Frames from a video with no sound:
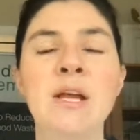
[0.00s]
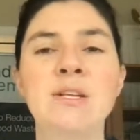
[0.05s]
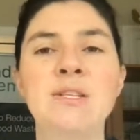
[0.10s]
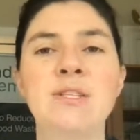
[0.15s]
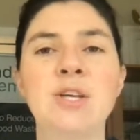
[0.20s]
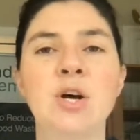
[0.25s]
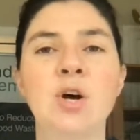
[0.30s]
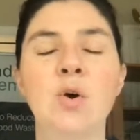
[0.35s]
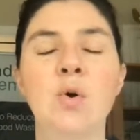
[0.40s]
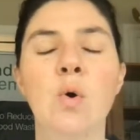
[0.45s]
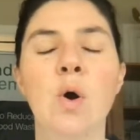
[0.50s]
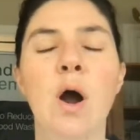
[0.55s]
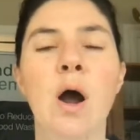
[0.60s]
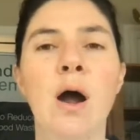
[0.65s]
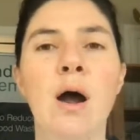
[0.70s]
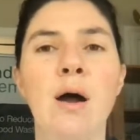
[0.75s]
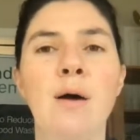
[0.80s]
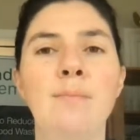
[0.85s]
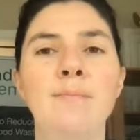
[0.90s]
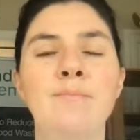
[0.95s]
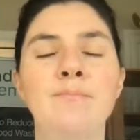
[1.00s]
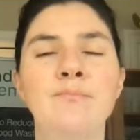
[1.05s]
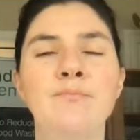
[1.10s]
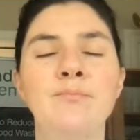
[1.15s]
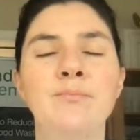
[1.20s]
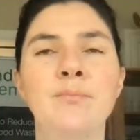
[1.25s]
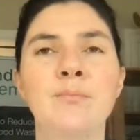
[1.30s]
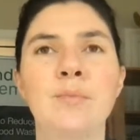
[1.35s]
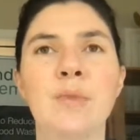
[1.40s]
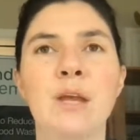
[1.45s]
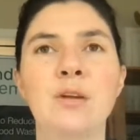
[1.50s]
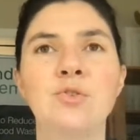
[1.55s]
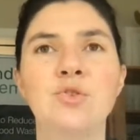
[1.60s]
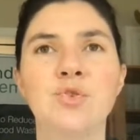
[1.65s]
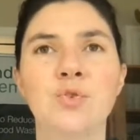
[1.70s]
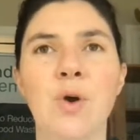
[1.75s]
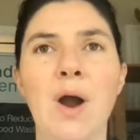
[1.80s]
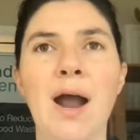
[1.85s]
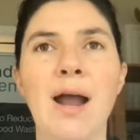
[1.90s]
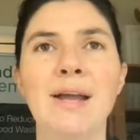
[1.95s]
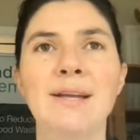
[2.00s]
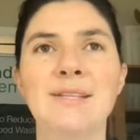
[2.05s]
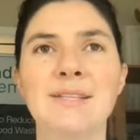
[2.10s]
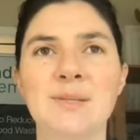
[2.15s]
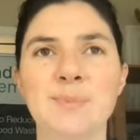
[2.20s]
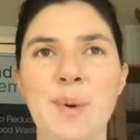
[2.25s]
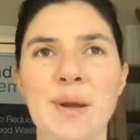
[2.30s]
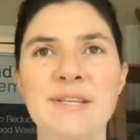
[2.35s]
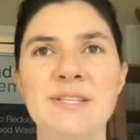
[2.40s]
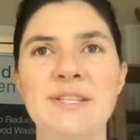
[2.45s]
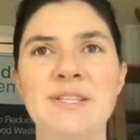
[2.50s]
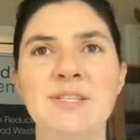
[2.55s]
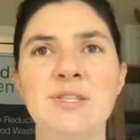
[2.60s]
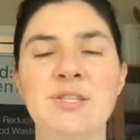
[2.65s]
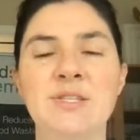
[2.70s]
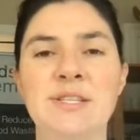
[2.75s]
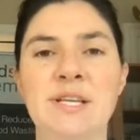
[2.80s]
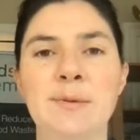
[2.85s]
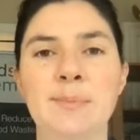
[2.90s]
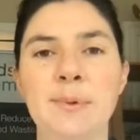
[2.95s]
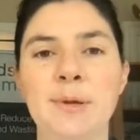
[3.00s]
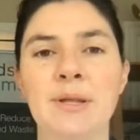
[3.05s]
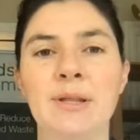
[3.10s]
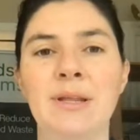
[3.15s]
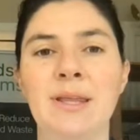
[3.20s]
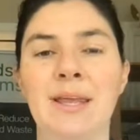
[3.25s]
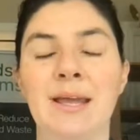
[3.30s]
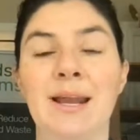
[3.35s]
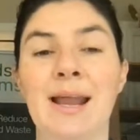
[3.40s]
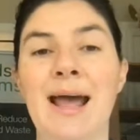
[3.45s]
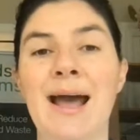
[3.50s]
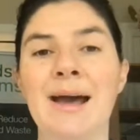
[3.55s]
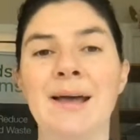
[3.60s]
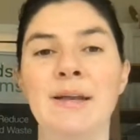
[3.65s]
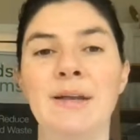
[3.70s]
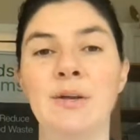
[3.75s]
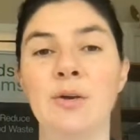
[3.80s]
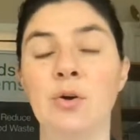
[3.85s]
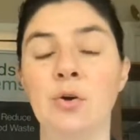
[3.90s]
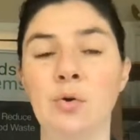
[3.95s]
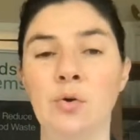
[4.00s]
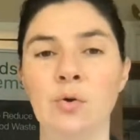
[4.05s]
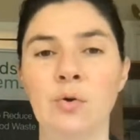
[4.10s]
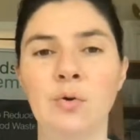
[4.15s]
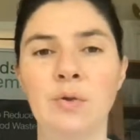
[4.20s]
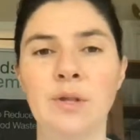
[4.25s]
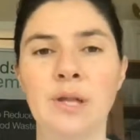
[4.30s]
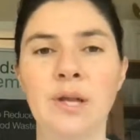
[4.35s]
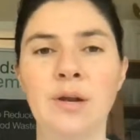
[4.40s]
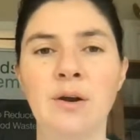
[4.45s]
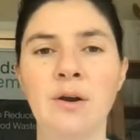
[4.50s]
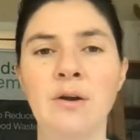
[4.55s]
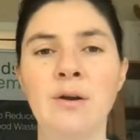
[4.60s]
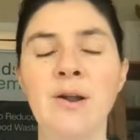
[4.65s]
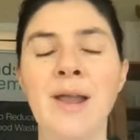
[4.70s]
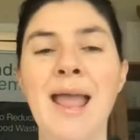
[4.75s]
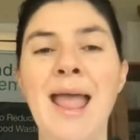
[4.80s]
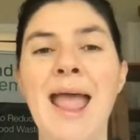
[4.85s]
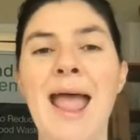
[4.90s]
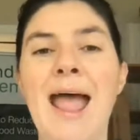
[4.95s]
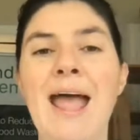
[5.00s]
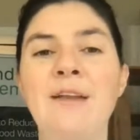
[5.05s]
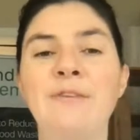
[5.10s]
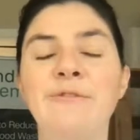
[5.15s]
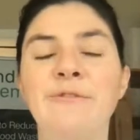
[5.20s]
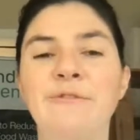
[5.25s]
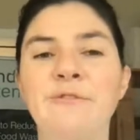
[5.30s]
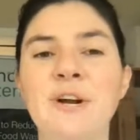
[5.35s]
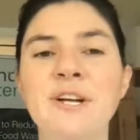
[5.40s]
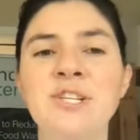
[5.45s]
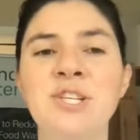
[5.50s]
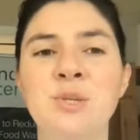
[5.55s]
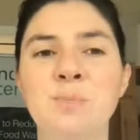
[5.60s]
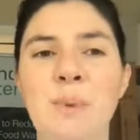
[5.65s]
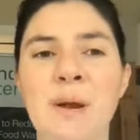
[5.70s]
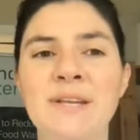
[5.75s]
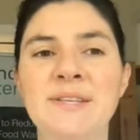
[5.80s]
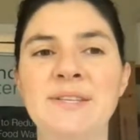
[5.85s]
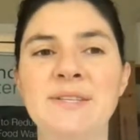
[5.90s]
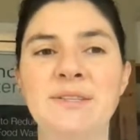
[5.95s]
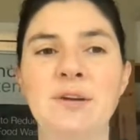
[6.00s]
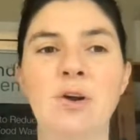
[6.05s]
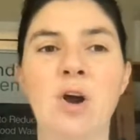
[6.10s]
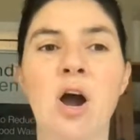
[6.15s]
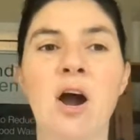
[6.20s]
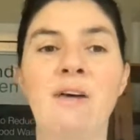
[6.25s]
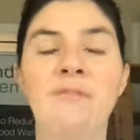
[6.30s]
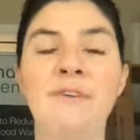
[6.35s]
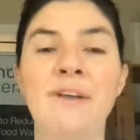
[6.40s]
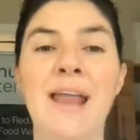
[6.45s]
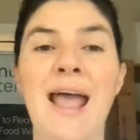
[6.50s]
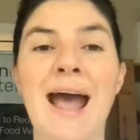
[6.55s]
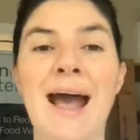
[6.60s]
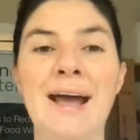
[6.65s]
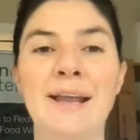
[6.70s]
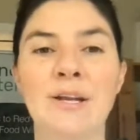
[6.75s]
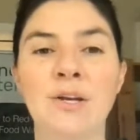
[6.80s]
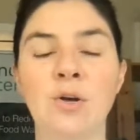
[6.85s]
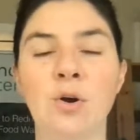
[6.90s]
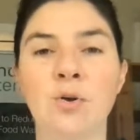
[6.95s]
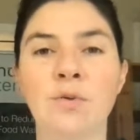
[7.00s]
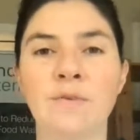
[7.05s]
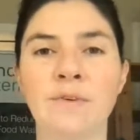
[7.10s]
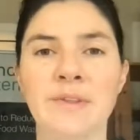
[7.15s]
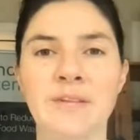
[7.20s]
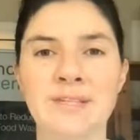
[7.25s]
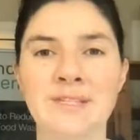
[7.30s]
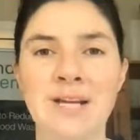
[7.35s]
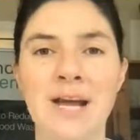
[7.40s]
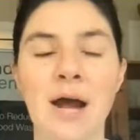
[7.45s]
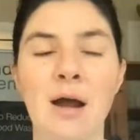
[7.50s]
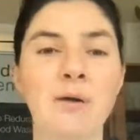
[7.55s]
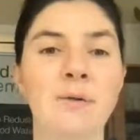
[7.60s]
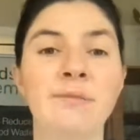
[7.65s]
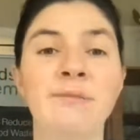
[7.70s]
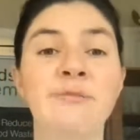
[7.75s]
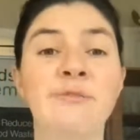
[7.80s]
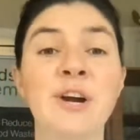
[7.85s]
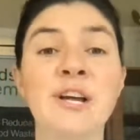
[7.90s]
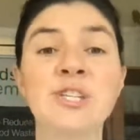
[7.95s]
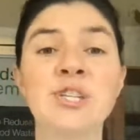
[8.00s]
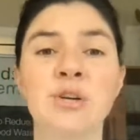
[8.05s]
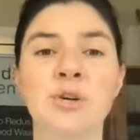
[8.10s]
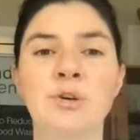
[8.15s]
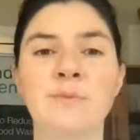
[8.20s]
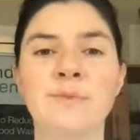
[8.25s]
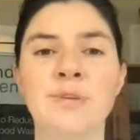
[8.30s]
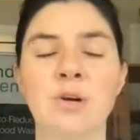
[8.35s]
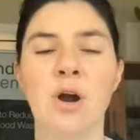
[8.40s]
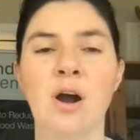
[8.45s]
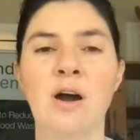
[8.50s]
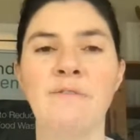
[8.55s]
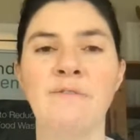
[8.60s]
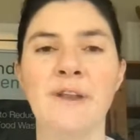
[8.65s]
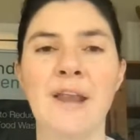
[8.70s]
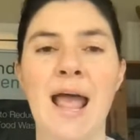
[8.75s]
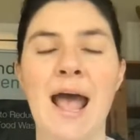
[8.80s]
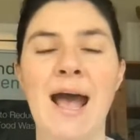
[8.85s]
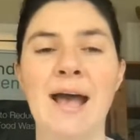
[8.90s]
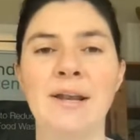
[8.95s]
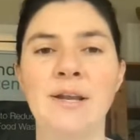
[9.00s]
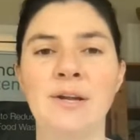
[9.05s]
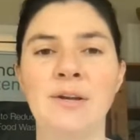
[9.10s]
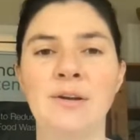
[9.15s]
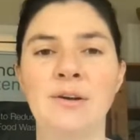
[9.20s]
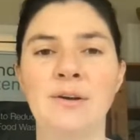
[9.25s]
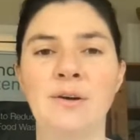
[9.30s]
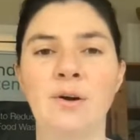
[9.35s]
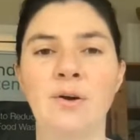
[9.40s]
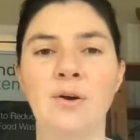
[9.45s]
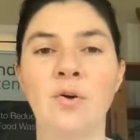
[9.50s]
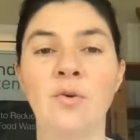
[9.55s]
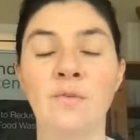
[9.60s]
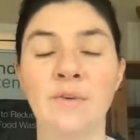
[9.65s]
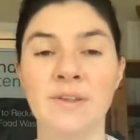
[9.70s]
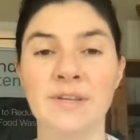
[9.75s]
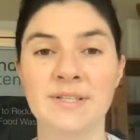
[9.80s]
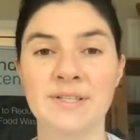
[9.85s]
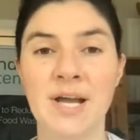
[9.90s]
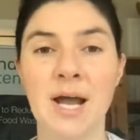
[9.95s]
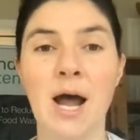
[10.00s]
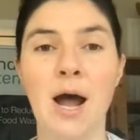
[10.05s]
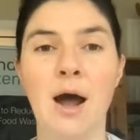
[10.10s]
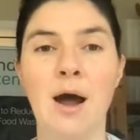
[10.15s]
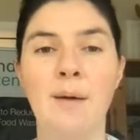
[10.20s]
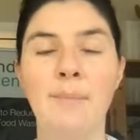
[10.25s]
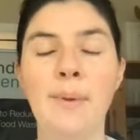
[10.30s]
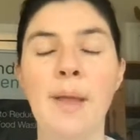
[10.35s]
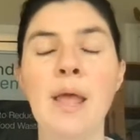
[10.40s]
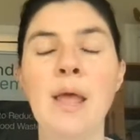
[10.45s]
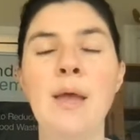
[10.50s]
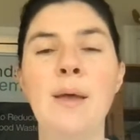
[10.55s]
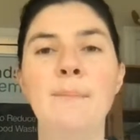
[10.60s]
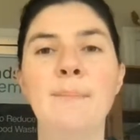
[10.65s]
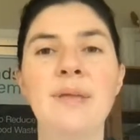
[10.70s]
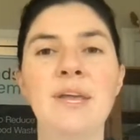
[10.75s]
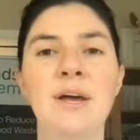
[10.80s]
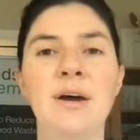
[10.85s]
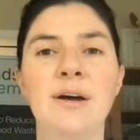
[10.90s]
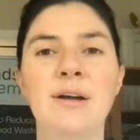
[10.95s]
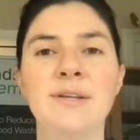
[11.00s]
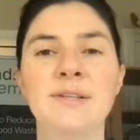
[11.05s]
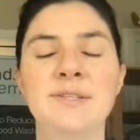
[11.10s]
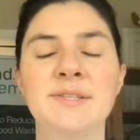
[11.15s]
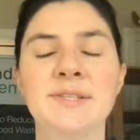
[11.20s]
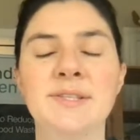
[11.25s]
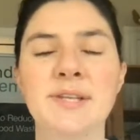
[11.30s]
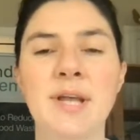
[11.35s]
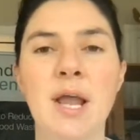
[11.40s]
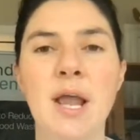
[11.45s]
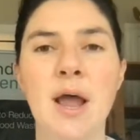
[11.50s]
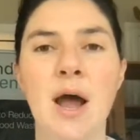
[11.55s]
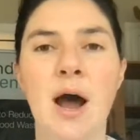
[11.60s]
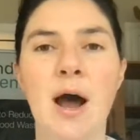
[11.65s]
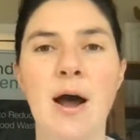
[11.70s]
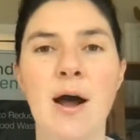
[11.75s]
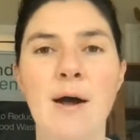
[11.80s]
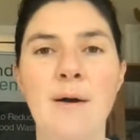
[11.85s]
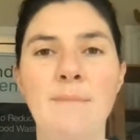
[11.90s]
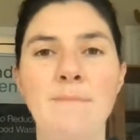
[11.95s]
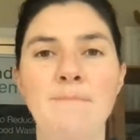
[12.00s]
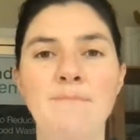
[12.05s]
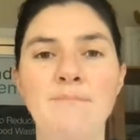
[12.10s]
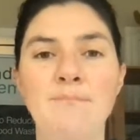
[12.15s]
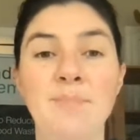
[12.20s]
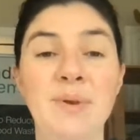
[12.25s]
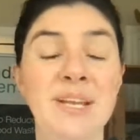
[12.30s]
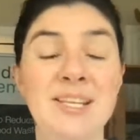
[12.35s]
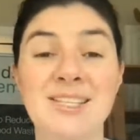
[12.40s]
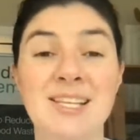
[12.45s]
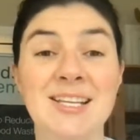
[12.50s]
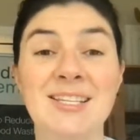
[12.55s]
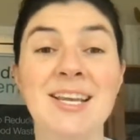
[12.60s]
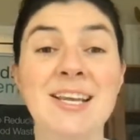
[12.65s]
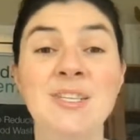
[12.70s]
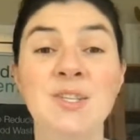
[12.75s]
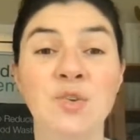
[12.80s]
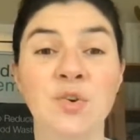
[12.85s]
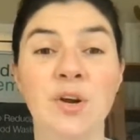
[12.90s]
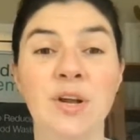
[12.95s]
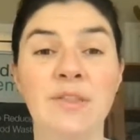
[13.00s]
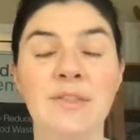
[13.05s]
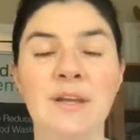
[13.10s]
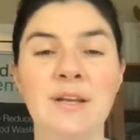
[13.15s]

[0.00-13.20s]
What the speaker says: So dried spices typically get added earlier, and fresh spices are often added over the top, or fresh herbs often added over the top because they taste good.